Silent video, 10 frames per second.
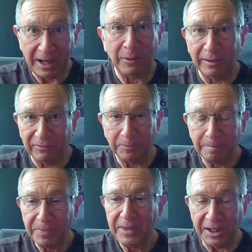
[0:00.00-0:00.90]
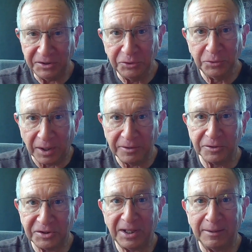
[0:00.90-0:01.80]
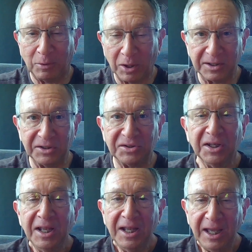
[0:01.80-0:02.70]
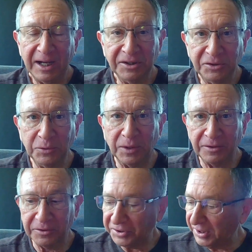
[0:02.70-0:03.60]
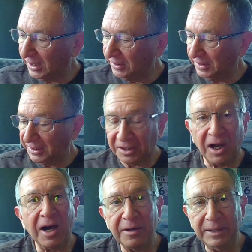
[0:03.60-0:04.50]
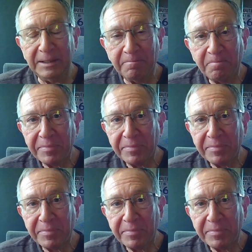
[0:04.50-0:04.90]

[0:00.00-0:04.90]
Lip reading: However, I do understand markets and I do understand the economy.